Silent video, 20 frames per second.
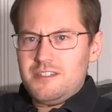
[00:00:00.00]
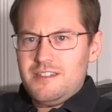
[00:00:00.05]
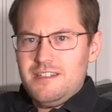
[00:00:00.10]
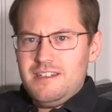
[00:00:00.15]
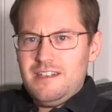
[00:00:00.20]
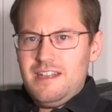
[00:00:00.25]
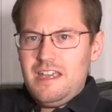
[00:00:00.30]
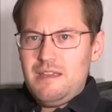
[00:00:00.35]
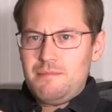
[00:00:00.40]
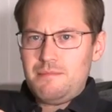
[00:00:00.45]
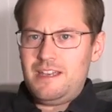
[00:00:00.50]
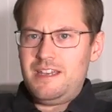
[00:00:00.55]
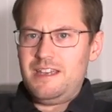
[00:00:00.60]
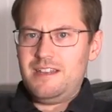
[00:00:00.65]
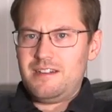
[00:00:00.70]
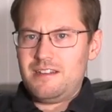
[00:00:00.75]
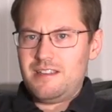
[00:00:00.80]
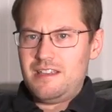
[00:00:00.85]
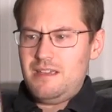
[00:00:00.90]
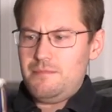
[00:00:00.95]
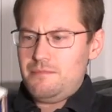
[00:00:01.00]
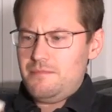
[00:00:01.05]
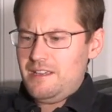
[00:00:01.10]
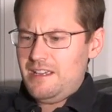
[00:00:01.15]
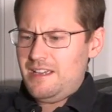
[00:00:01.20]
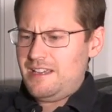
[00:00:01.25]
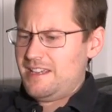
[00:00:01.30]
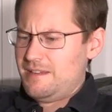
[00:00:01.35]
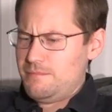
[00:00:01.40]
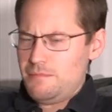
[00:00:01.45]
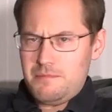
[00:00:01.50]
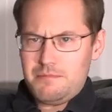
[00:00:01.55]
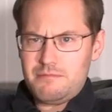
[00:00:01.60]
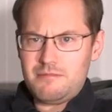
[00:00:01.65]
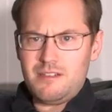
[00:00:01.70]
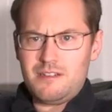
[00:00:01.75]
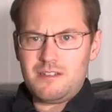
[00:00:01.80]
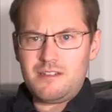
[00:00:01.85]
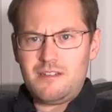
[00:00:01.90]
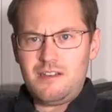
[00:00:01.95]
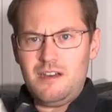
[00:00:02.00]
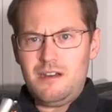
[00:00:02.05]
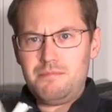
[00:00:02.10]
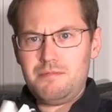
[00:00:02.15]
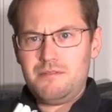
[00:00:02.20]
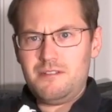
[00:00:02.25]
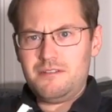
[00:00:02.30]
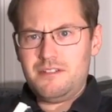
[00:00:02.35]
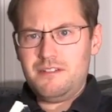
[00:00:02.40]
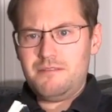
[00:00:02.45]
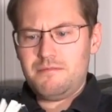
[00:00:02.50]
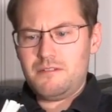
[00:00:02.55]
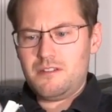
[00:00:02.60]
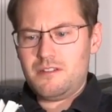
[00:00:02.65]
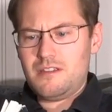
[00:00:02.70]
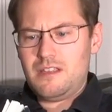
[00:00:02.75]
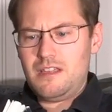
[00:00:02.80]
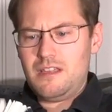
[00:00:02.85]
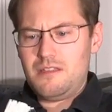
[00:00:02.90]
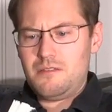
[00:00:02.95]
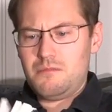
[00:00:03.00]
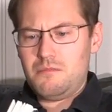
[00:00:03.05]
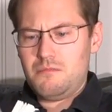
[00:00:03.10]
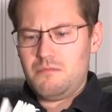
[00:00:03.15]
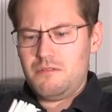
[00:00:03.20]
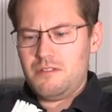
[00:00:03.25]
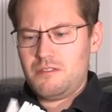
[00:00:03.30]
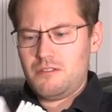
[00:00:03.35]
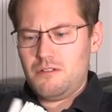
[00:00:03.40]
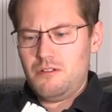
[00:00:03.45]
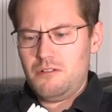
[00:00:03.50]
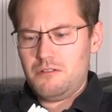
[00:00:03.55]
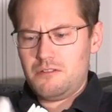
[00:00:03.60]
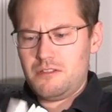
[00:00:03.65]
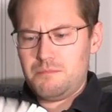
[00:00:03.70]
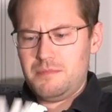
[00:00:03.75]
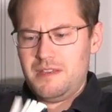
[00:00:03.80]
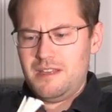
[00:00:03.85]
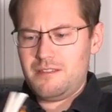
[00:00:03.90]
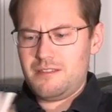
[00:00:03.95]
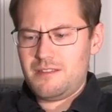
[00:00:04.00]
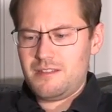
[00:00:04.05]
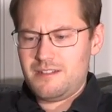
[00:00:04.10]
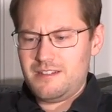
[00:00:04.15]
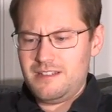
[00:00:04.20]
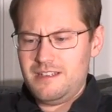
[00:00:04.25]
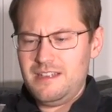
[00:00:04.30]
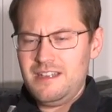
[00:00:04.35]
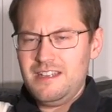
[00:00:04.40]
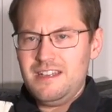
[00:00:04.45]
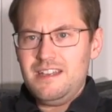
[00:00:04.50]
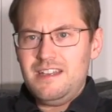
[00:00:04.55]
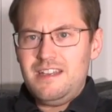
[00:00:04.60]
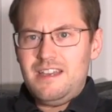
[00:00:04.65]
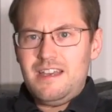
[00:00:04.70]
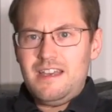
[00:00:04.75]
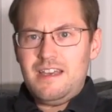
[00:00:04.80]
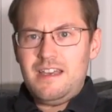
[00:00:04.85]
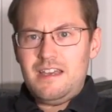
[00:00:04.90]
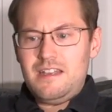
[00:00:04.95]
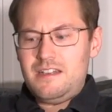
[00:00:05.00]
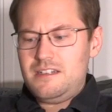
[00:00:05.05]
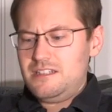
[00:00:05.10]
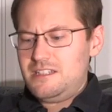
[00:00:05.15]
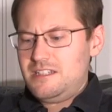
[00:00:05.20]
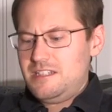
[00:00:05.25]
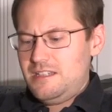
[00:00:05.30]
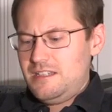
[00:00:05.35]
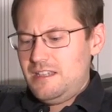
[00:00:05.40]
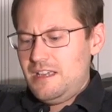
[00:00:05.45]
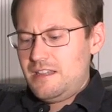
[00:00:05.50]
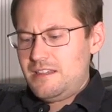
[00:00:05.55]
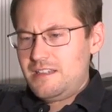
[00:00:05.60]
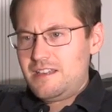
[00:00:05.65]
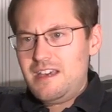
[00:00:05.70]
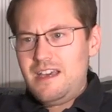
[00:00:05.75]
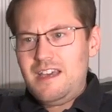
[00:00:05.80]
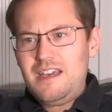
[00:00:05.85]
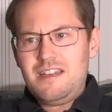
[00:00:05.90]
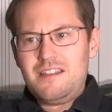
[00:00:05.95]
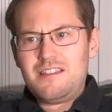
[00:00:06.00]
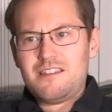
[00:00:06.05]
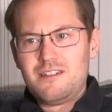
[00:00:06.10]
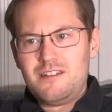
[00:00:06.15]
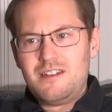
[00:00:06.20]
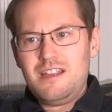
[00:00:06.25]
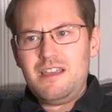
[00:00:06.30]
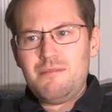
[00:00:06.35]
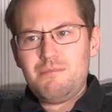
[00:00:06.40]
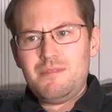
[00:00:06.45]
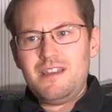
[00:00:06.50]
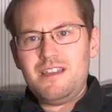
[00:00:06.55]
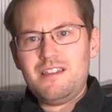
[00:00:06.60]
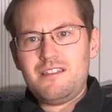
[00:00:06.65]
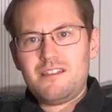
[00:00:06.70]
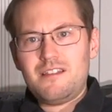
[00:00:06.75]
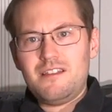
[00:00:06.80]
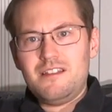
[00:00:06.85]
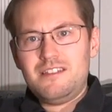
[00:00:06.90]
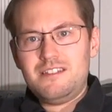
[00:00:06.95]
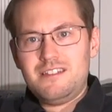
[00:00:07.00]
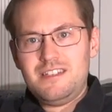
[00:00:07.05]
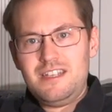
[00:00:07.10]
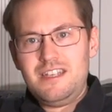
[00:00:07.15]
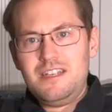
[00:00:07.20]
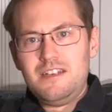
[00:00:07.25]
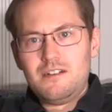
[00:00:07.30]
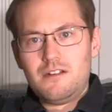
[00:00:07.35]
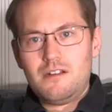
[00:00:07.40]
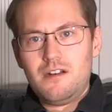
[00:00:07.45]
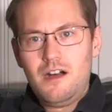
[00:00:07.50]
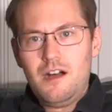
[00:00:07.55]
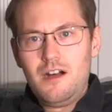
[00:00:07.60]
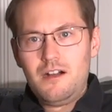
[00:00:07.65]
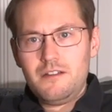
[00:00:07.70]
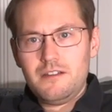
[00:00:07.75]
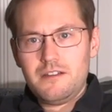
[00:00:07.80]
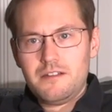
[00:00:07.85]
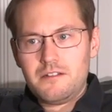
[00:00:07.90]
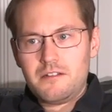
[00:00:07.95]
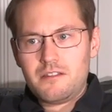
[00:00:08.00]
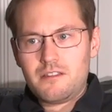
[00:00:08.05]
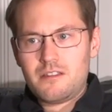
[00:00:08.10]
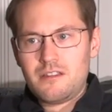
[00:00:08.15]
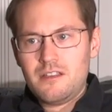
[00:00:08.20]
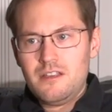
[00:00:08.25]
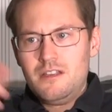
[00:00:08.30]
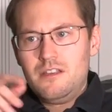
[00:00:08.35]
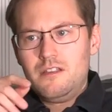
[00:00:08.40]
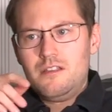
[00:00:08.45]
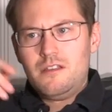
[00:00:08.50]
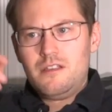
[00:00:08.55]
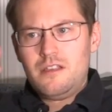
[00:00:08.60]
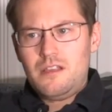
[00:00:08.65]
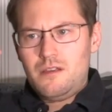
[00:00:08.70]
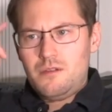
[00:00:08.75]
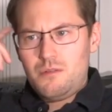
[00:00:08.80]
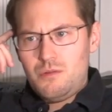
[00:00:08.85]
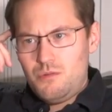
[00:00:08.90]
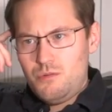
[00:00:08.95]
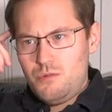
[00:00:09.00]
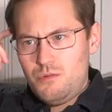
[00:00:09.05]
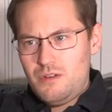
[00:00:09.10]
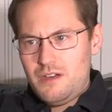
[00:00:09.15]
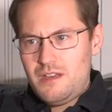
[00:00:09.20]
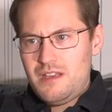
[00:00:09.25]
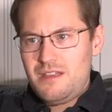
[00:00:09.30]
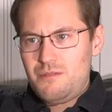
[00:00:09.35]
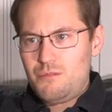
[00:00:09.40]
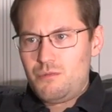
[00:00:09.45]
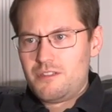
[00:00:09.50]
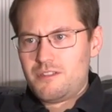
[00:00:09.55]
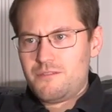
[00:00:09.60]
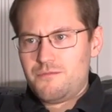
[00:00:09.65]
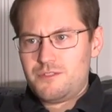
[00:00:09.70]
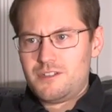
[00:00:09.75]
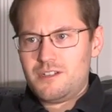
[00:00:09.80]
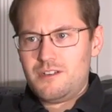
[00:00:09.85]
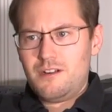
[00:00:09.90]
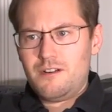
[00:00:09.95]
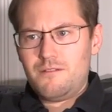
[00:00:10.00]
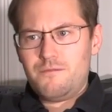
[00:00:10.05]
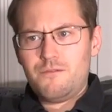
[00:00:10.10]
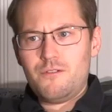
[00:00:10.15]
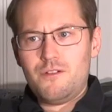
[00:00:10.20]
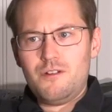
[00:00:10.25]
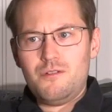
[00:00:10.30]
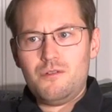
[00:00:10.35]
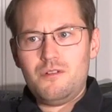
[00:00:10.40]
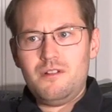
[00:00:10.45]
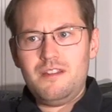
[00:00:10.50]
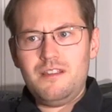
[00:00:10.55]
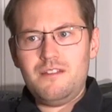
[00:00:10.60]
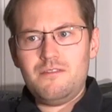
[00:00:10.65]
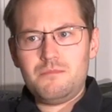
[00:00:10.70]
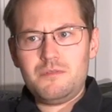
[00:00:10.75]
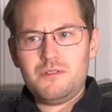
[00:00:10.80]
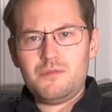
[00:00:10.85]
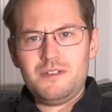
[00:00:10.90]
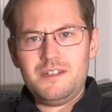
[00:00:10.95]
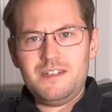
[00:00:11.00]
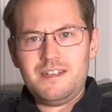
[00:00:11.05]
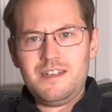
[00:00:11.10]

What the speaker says: the name, and I came up with a couple of different results, basically. And yeah, the guy's name is Dean Collins, who was a photographer who lived between